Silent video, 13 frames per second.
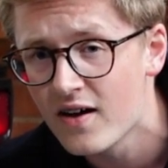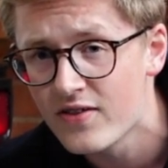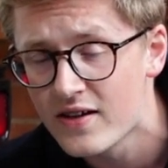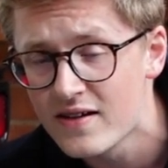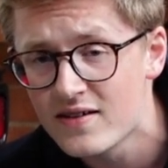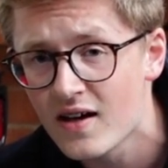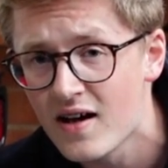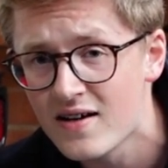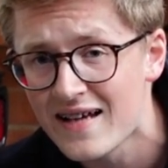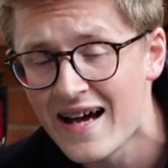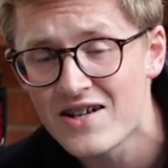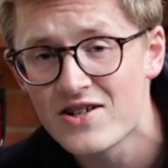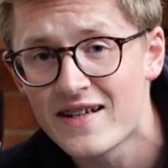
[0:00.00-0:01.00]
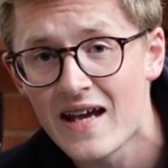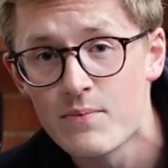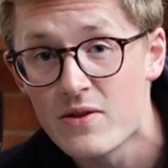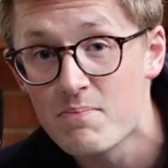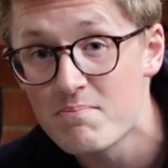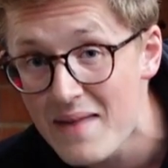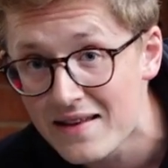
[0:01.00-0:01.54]
these cars actually came
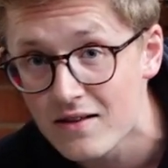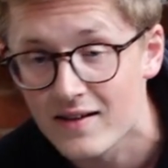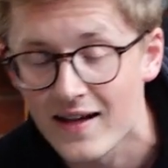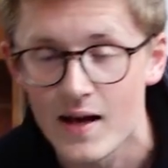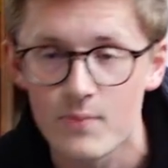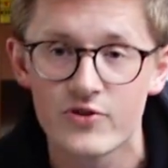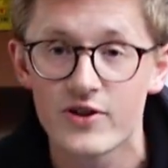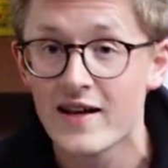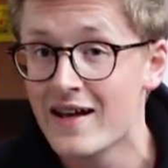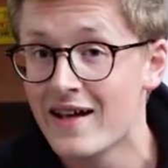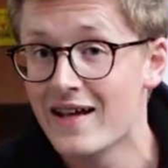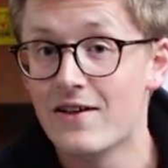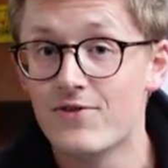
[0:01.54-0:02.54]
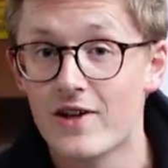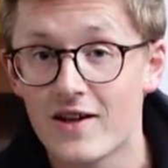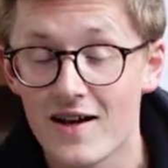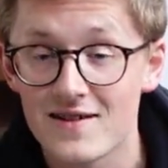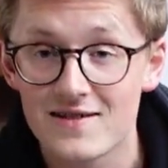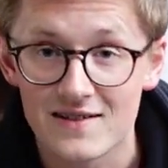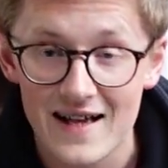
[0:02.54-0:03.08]
with metal caps. If your
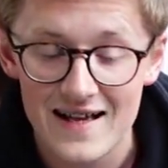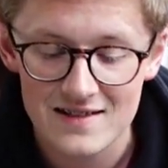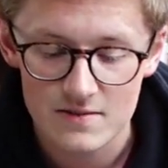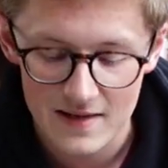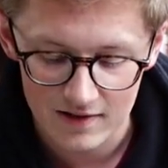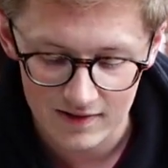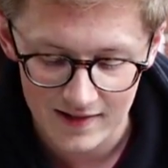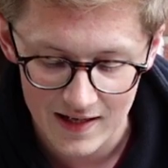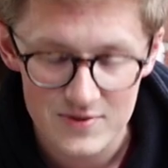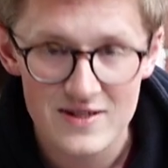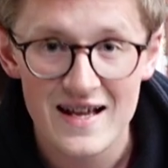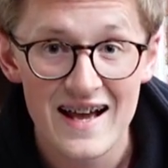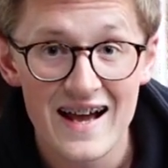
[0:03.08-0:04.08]
car still has the metal caps,